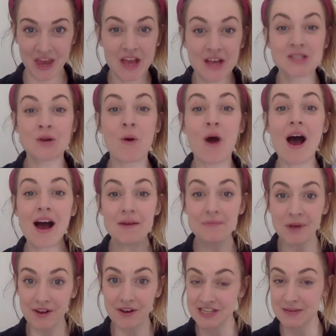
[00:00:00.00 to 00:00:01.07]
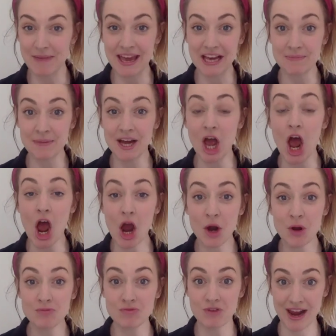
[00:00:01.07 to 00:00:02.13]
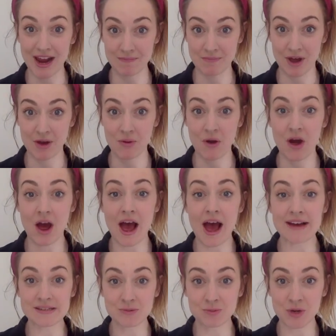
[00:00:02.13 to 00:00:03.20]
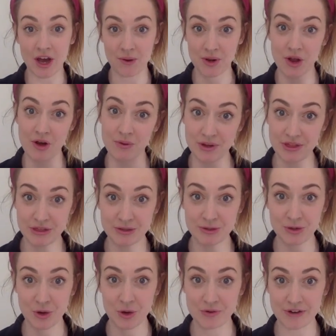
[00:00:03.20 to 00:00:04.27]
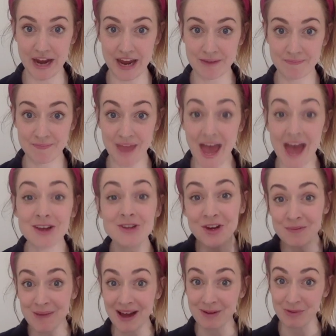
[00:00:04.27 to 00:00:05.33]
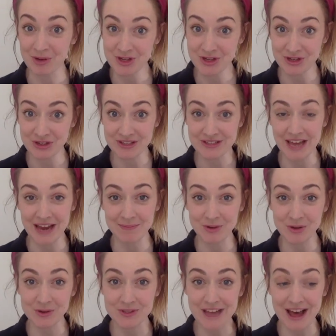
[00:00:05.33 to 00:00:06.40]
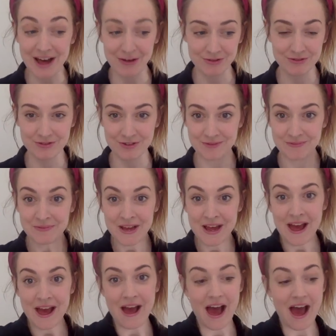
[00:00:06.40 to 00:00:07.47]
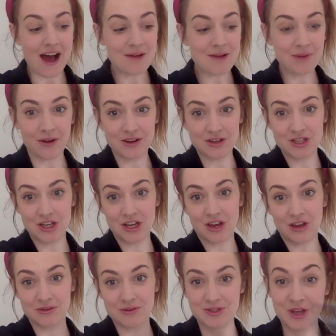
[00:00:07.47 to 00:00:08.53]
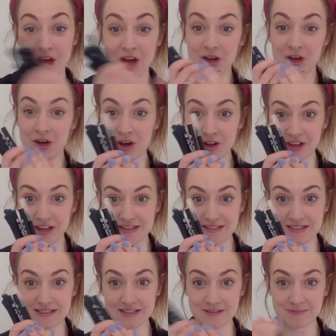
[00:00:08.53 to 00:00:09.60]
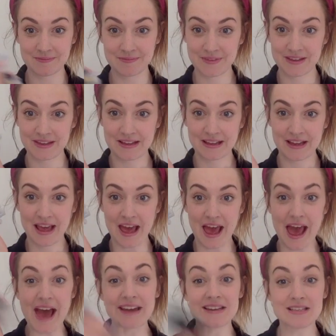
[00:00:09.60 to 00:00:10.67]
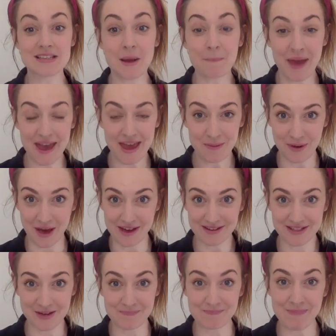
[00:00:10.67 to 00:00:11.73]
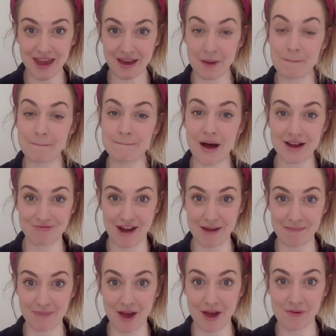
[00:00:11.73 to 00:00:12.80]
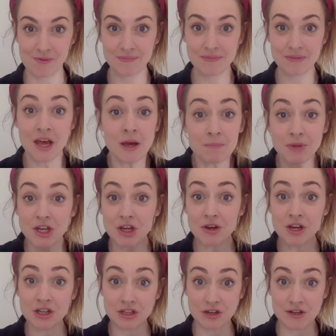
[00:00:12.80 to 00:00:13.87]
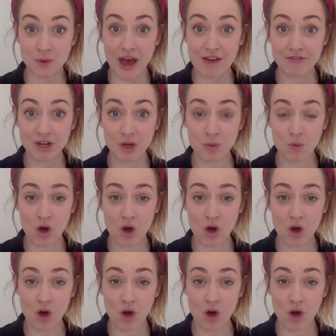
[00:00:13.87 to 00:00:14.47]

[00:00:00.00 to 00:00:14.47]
So I'm going to make my own rainbow as we go along with the story, and you might want to do the same yourself. I'm going to use colours and paper to make my rainbow, but you can use whatever you